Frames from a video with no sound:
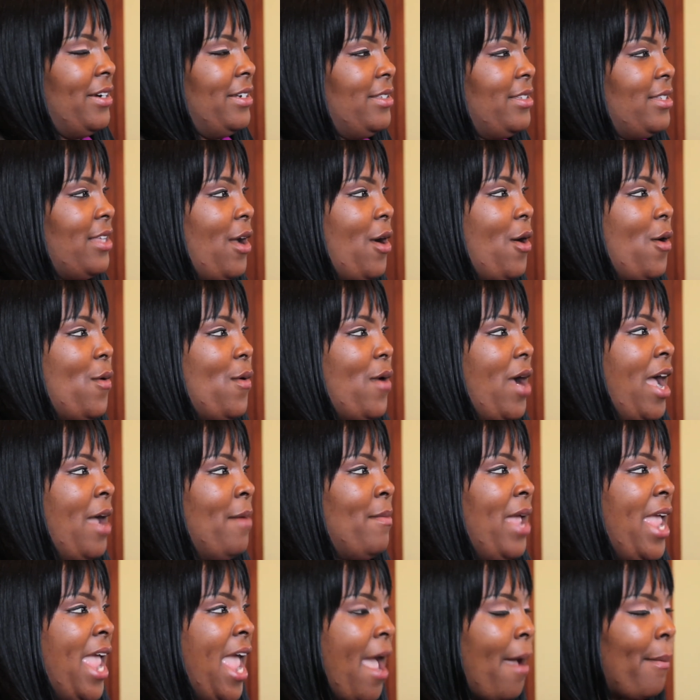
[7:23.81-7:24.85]
And so I'm
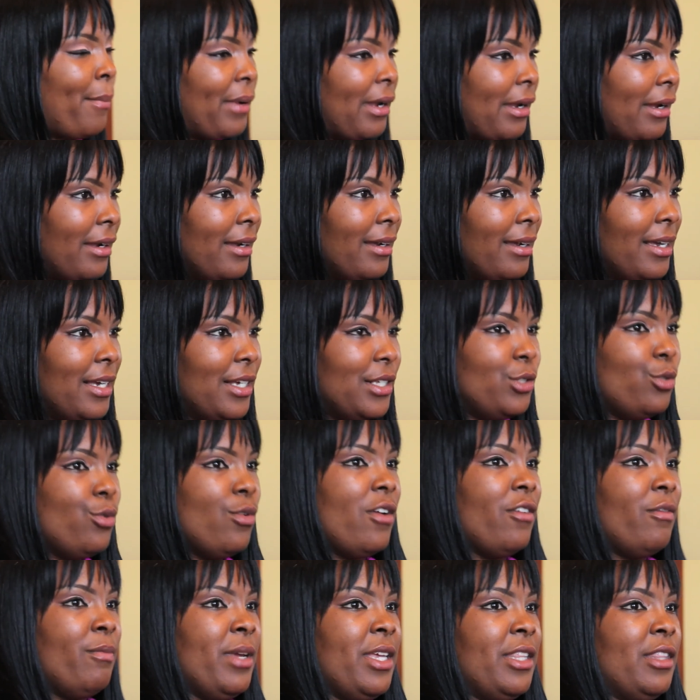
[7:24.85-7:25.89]
happy to
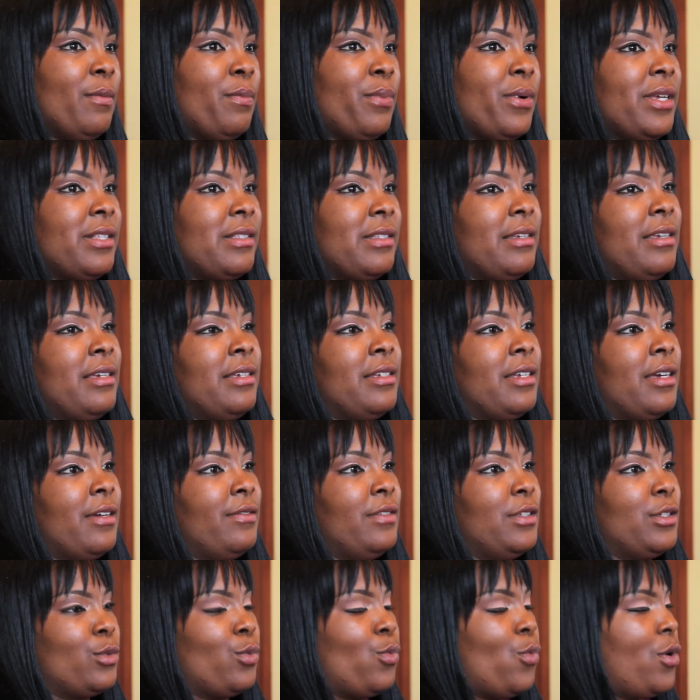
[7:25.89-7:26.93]
have been the president of
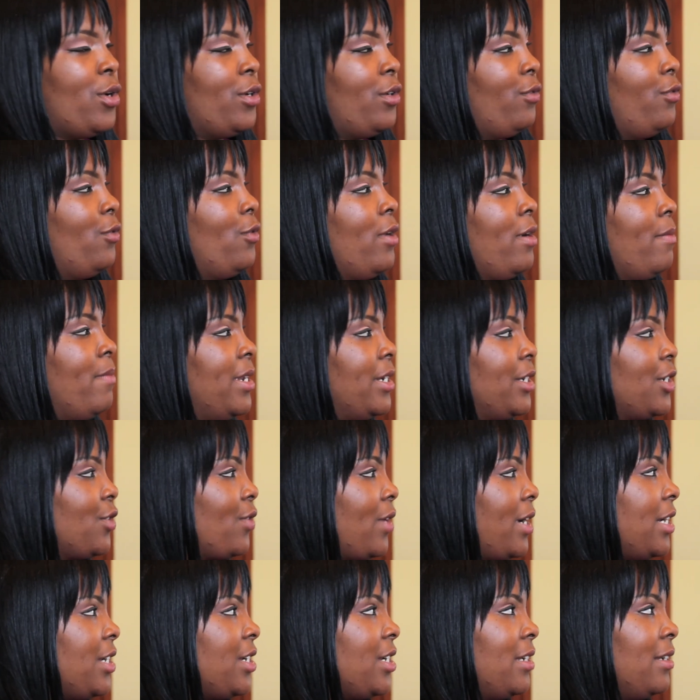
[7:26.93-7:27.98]
this wonderful
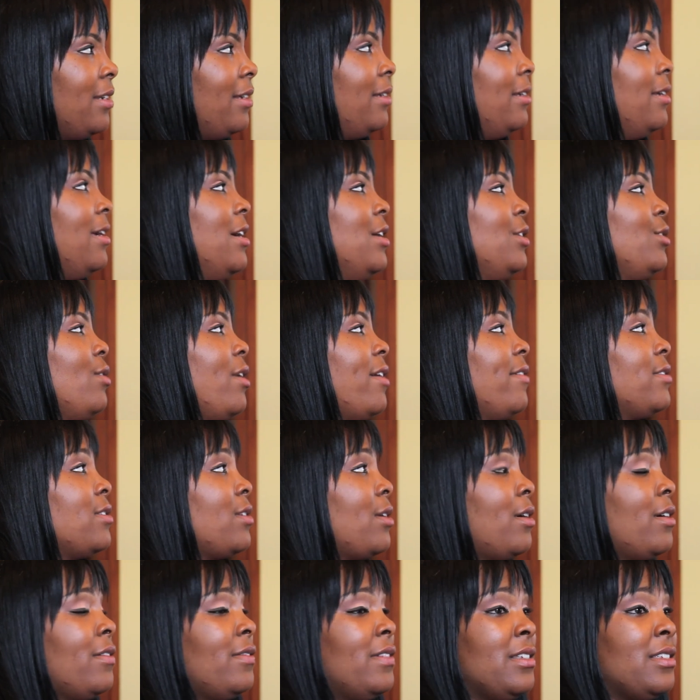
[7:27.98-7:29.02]
administration and to have
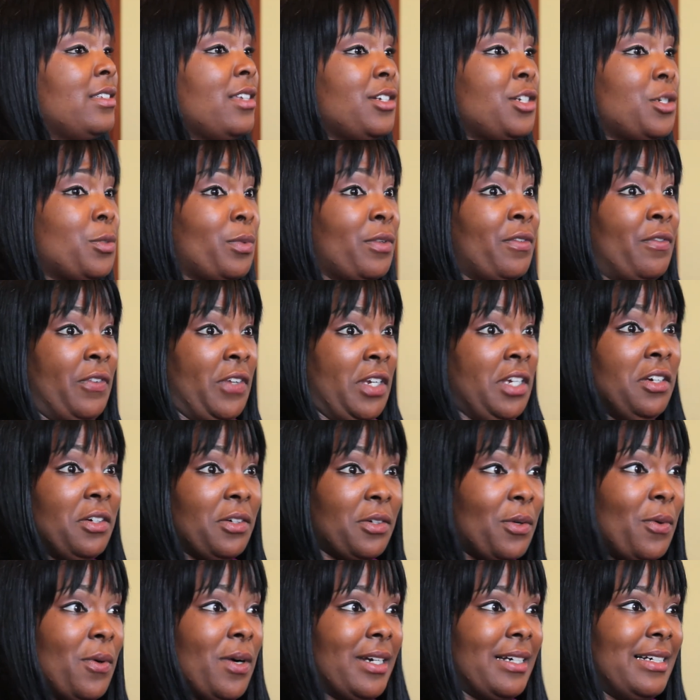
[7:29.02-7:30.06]
served in such a
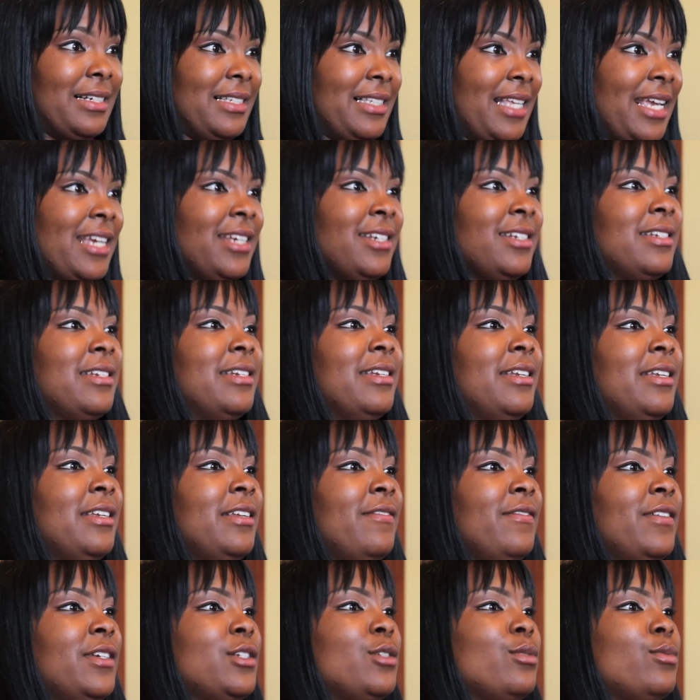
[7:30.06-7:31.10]
revered organization.
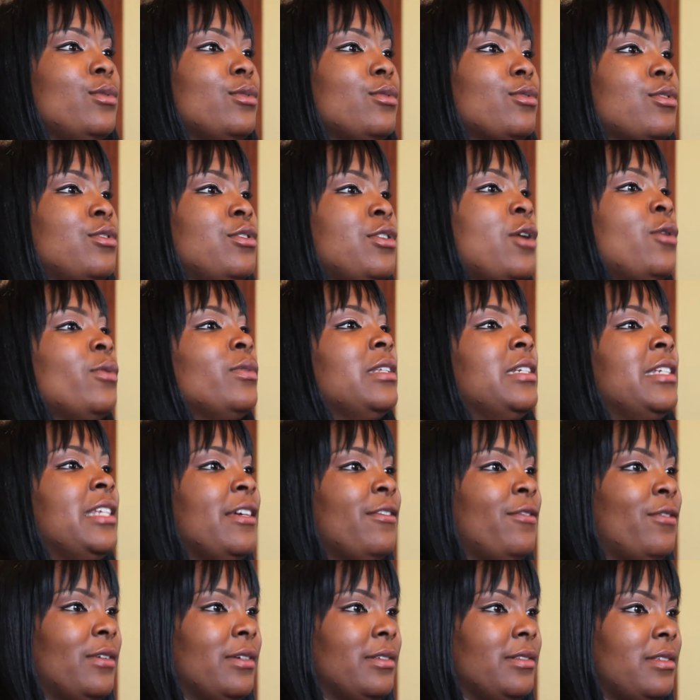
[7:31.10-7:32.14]
Individuals know the
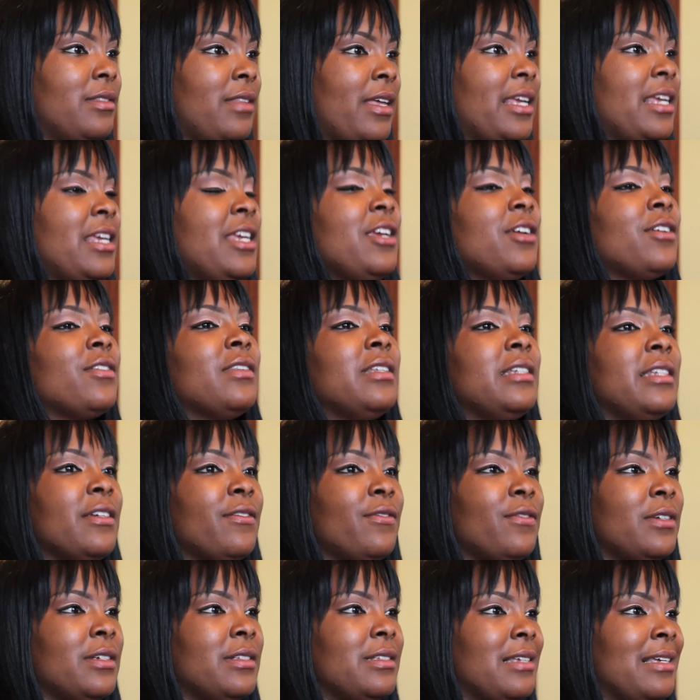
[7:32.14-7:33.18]
difference, they hear the
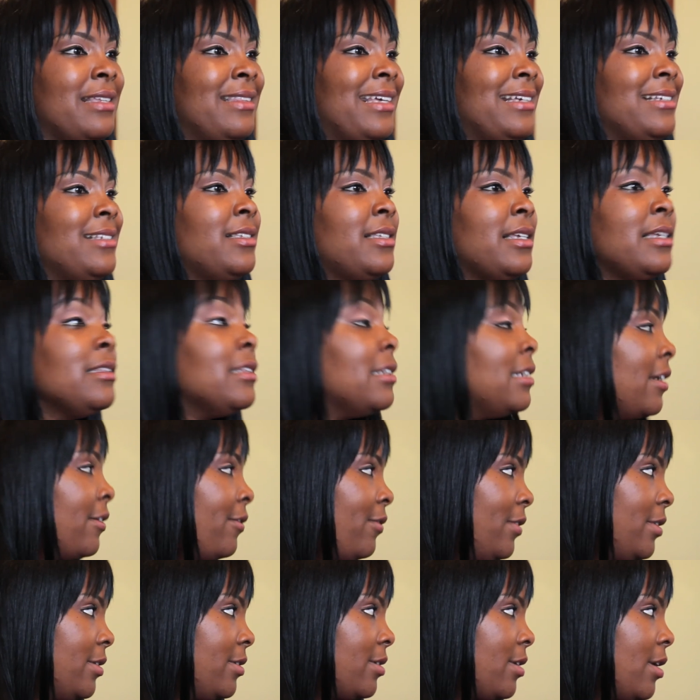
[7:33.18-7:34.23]
difference, and they see the
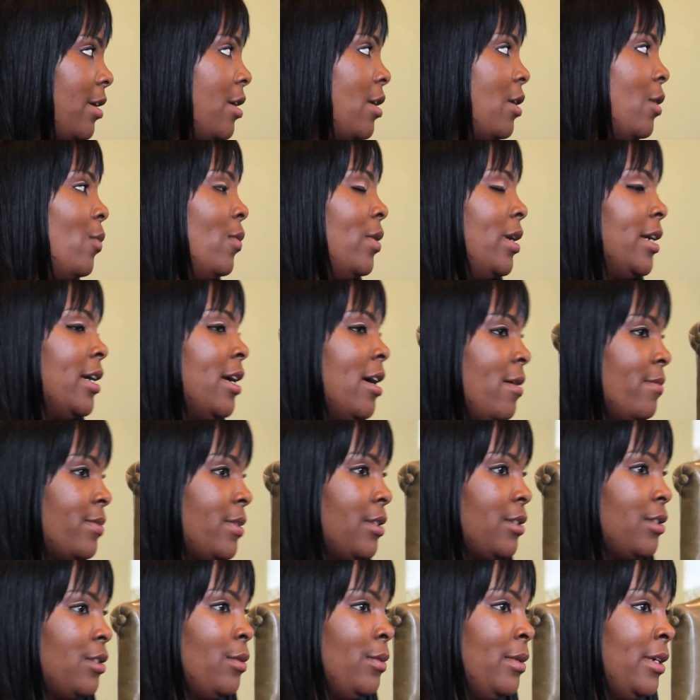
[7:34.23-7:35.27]
difference when it comes to
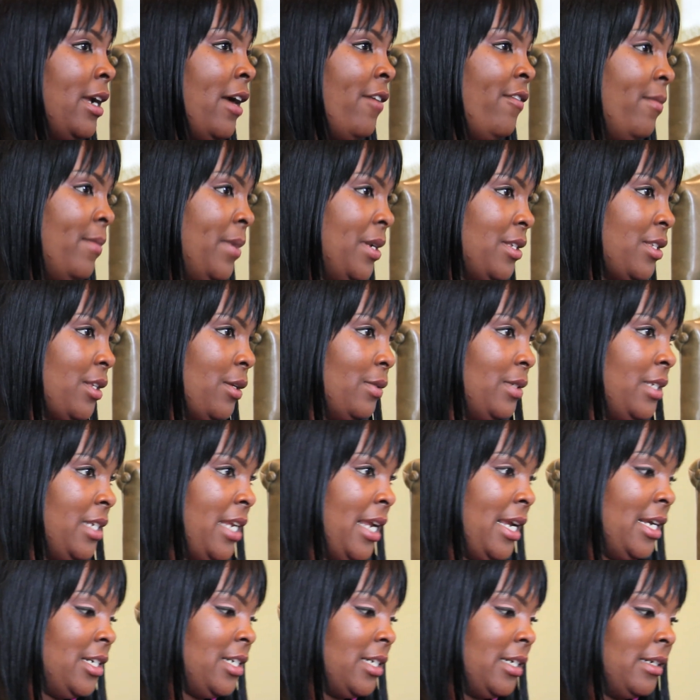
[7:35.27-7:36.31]
the Student Government
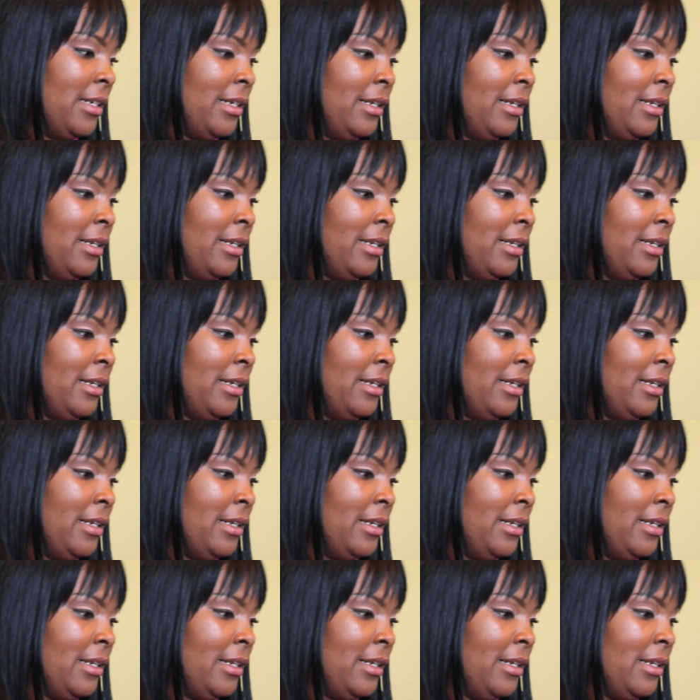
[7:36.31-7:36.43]
Association.